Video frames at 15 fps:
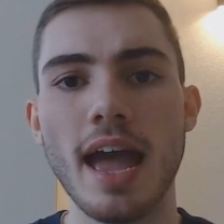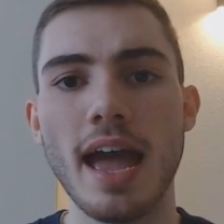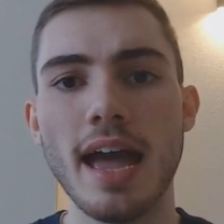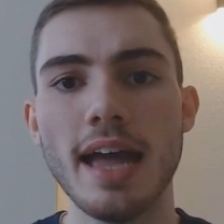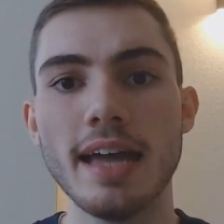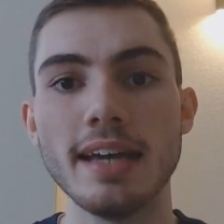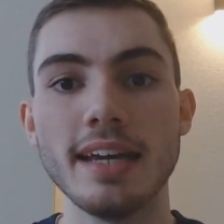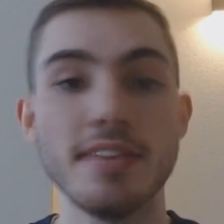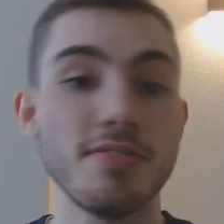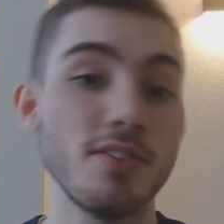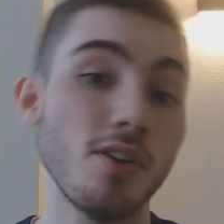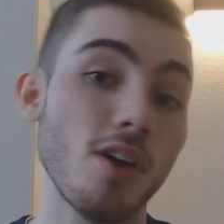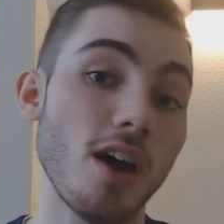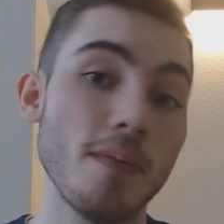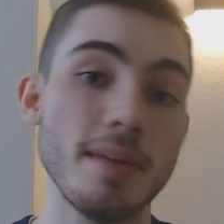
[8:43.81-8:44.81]
And if
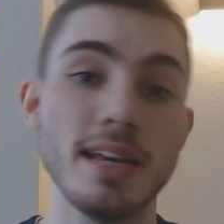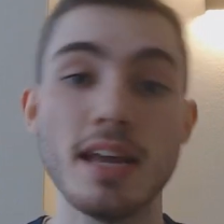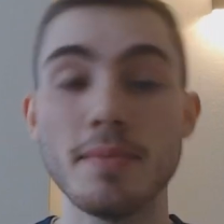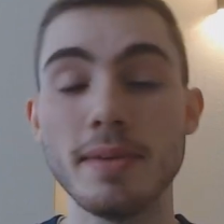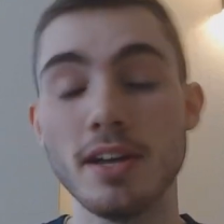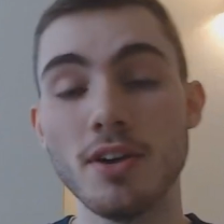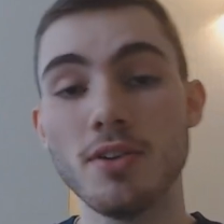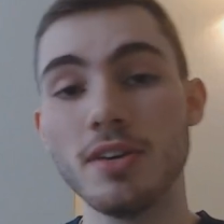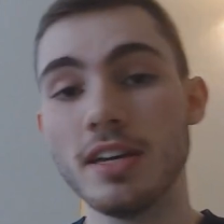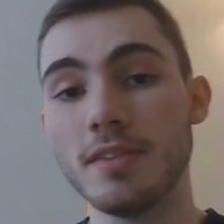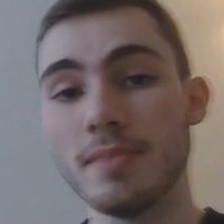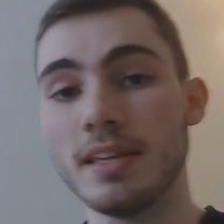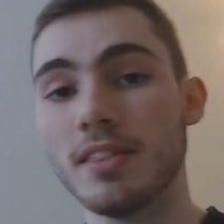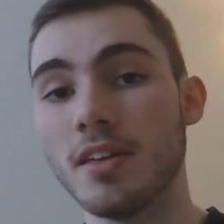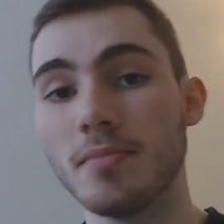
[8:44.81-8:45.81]
not, I mean, let me know. Give
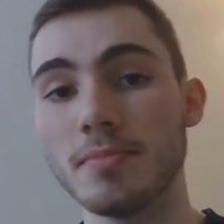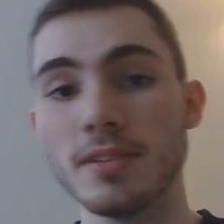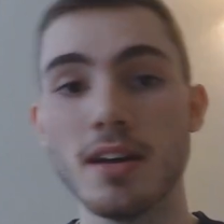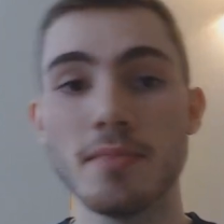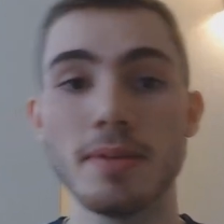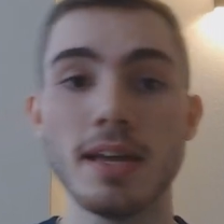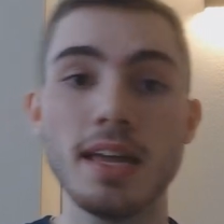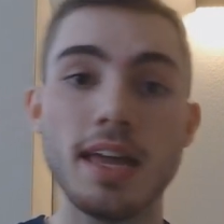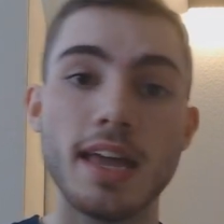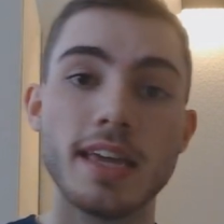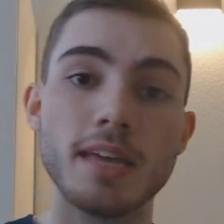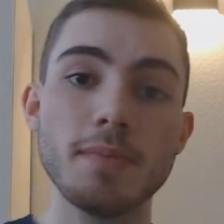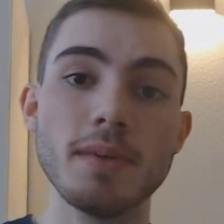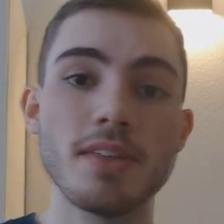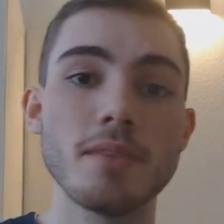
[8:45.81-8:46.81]
me a thumbs up.
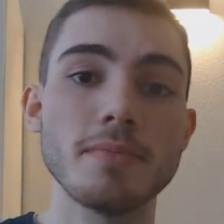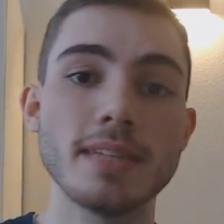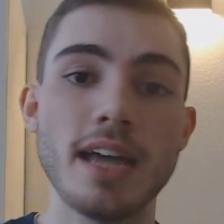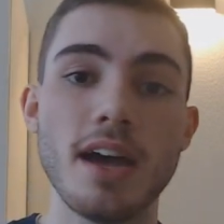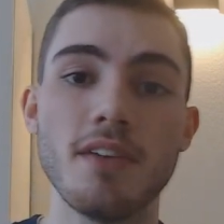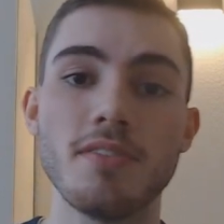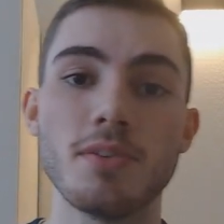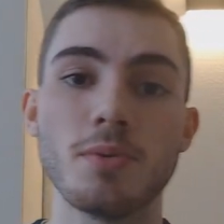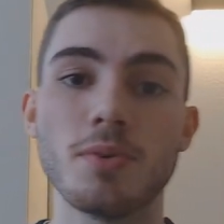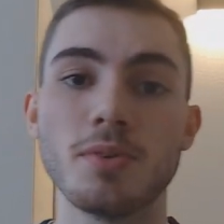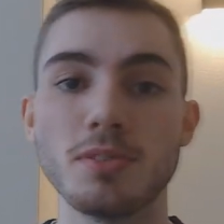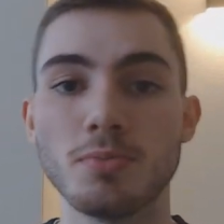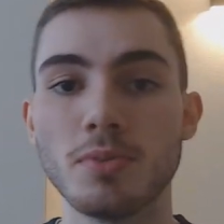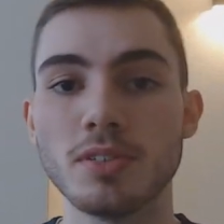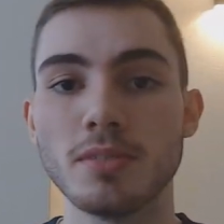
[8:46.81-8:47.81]
Give me a thumbs down if it
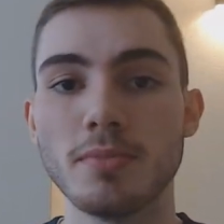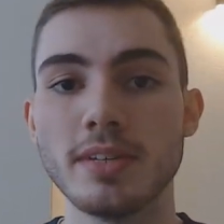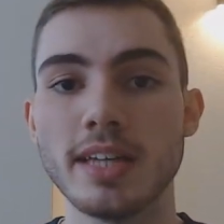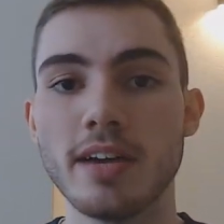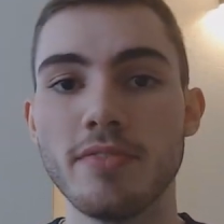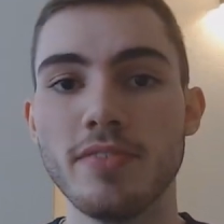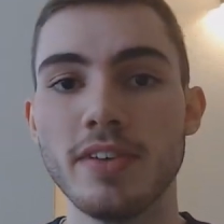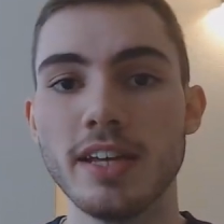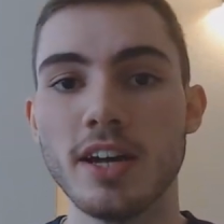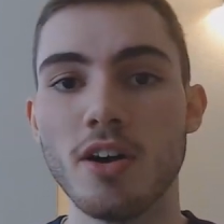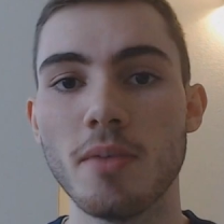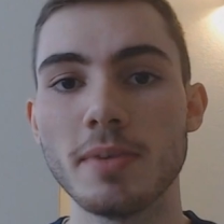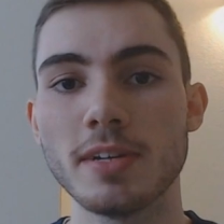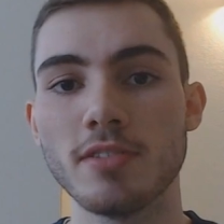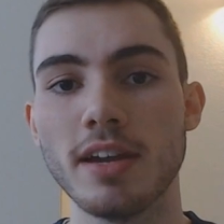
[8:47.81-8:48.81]
wasn't the most helpful video.
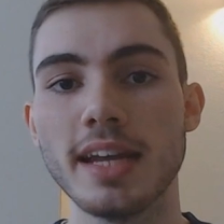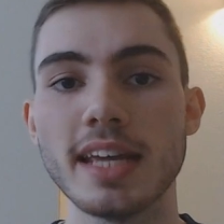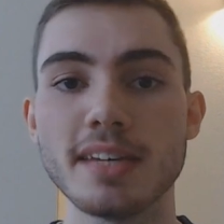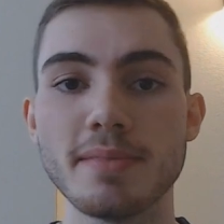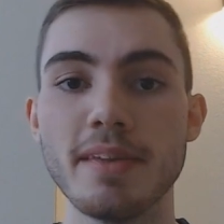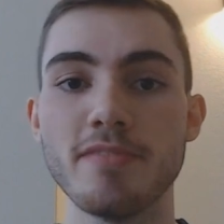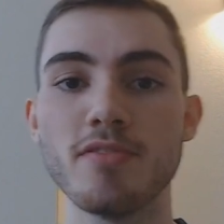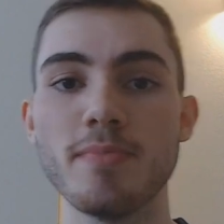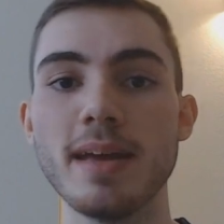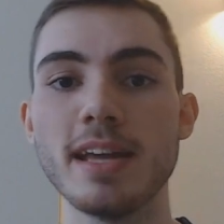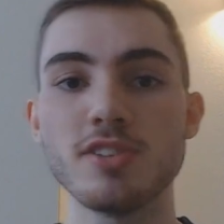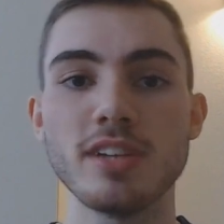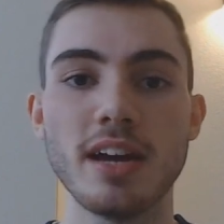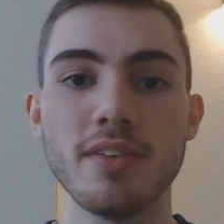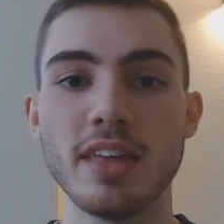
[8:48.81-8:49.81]
I'm just trying to get some
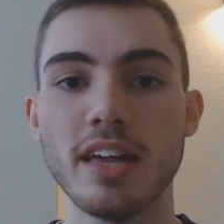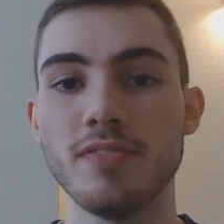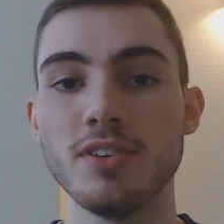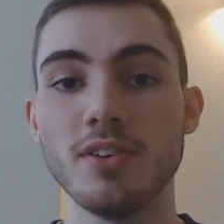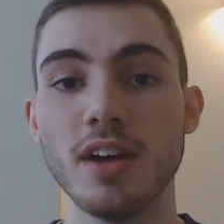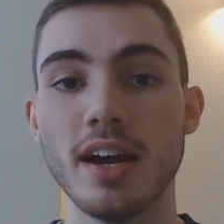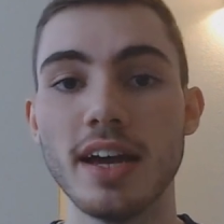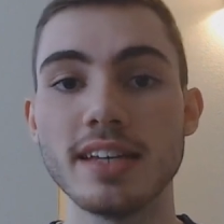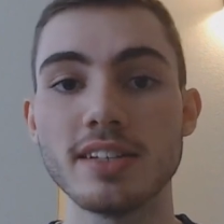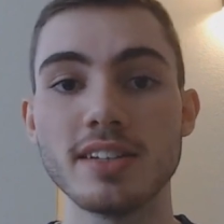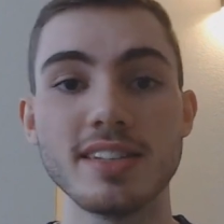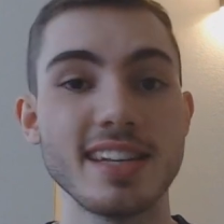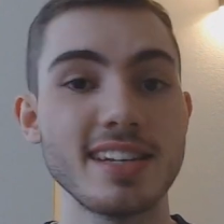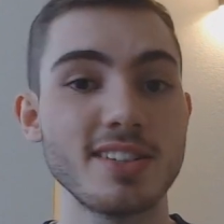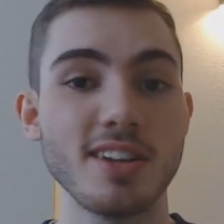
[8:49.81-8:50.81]
information out there for you guys,
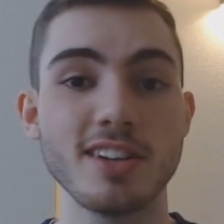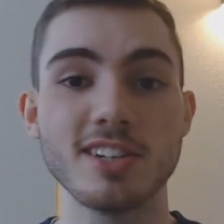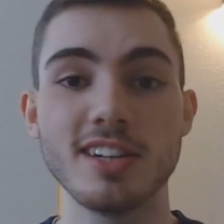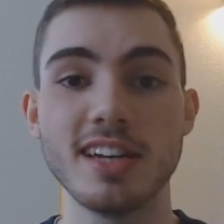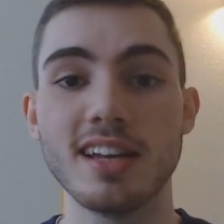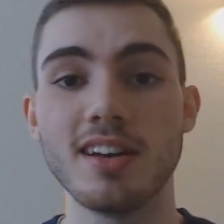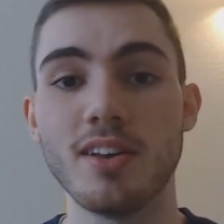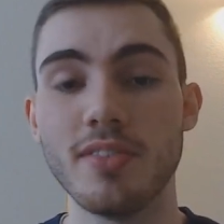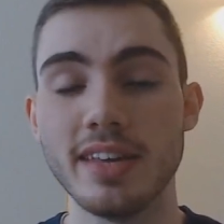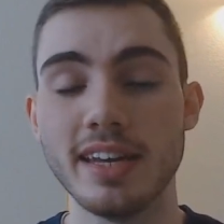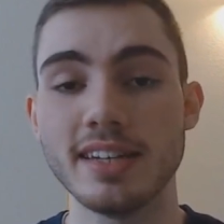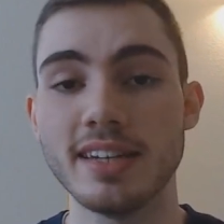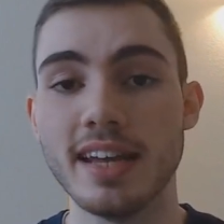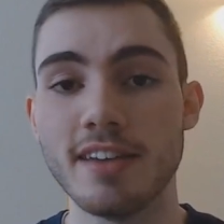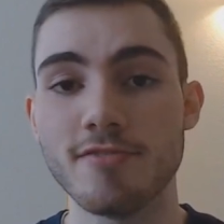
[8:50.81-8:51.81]
because there's such little on the
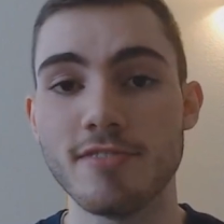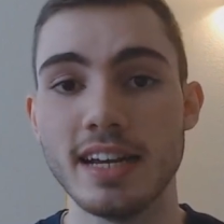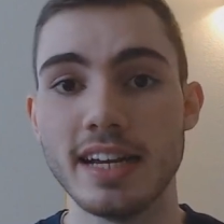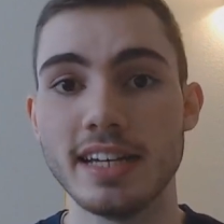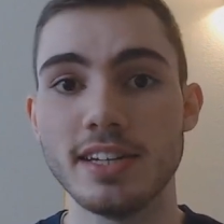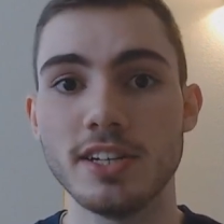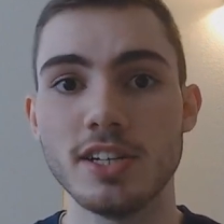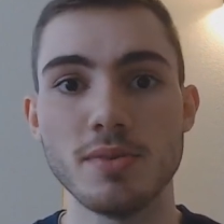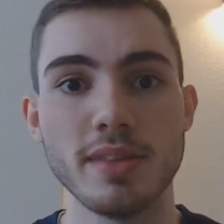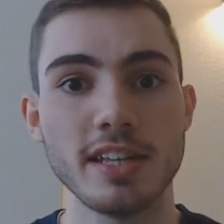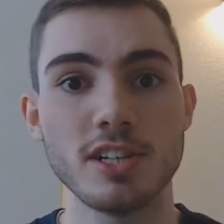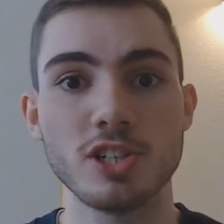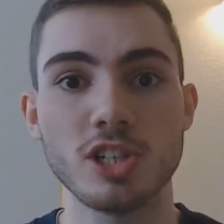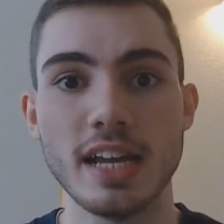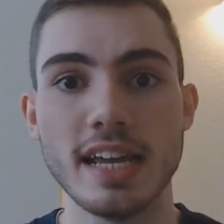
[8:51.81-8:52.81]
internet, really, to do with
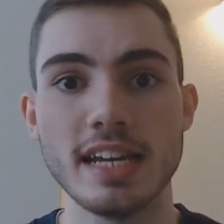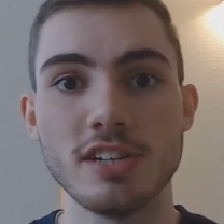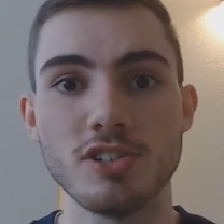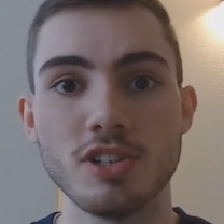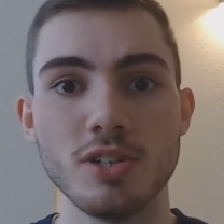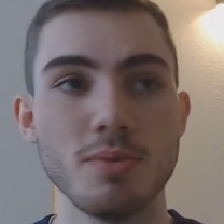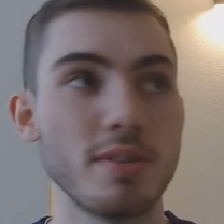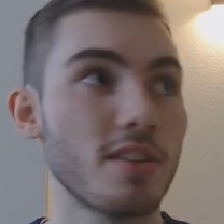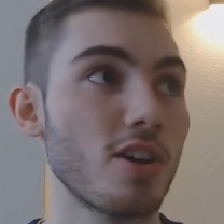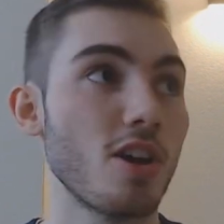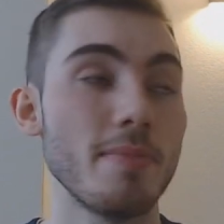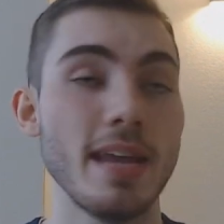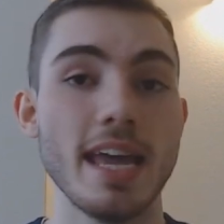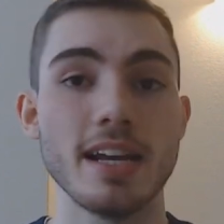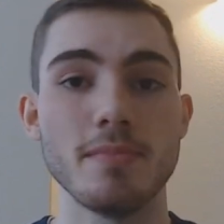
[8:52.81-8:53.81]
exchange, to do with
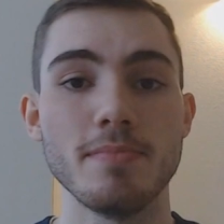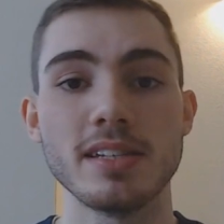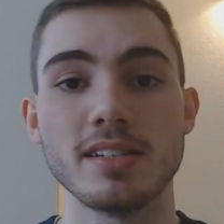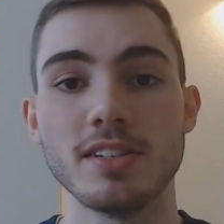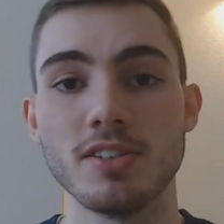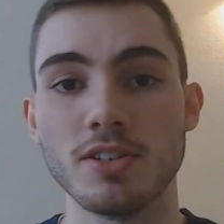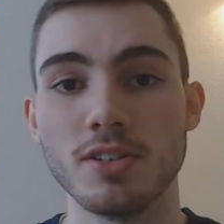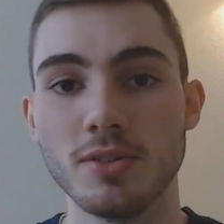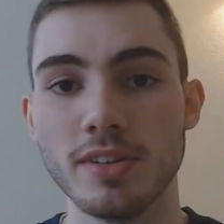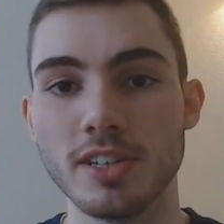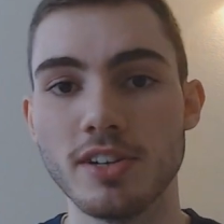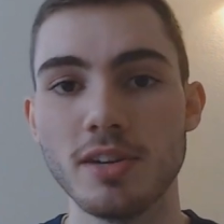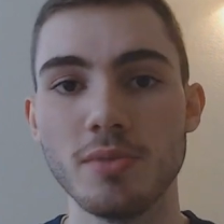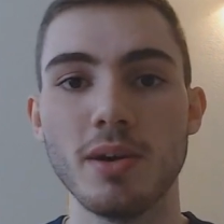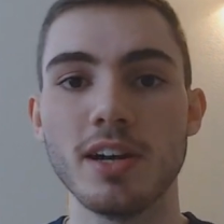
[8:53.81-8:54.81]
Copenhagen Business School. There's
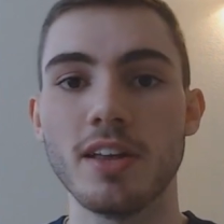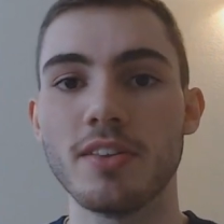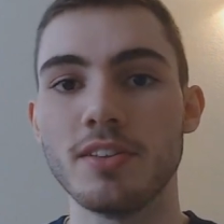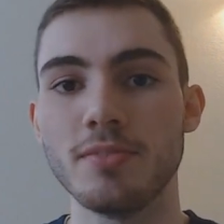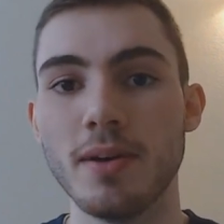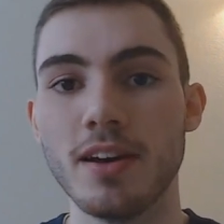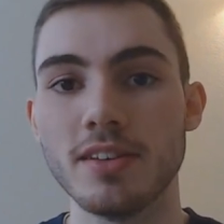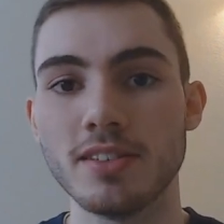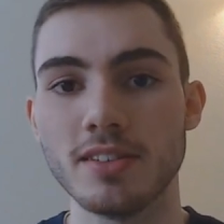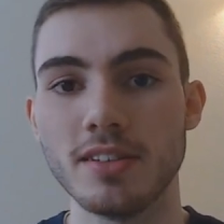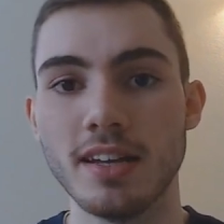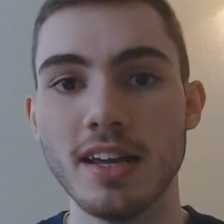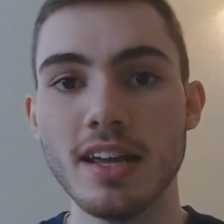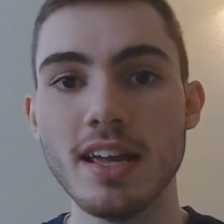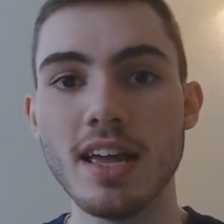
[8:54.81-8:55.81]
only one other
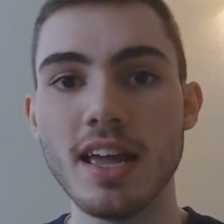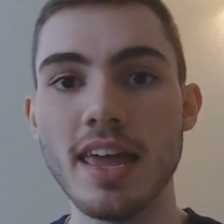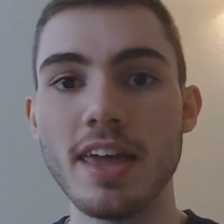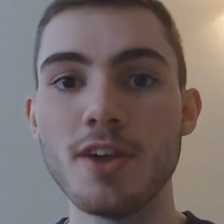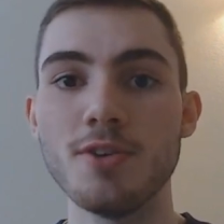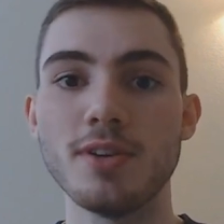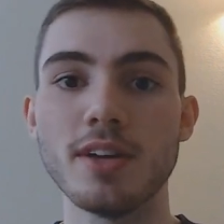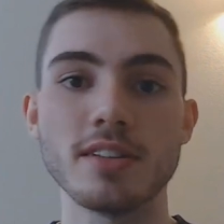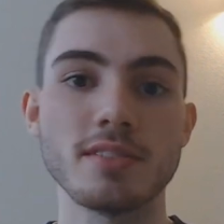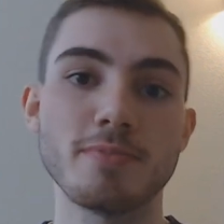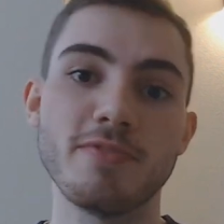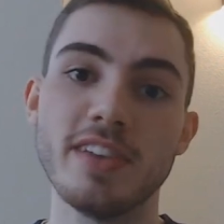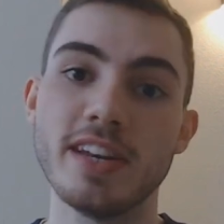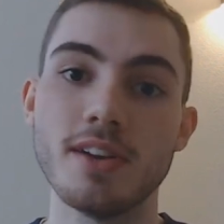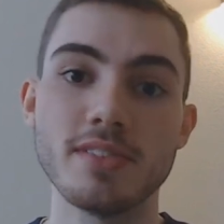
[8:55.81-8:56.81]
person who does
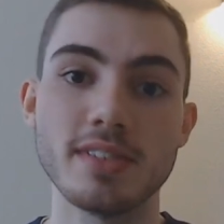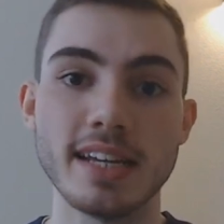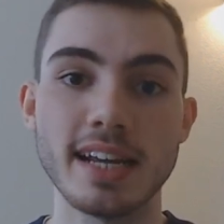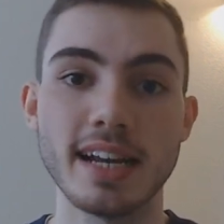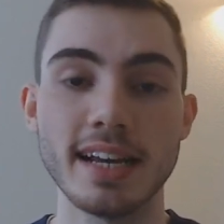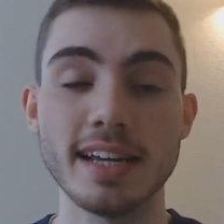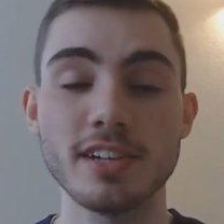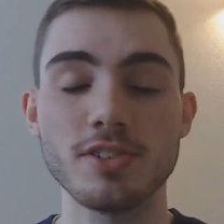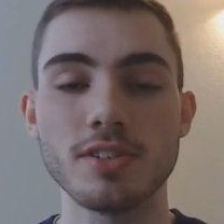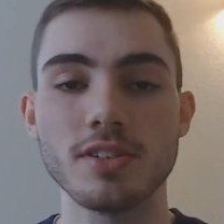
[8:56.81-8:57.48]
videos in English.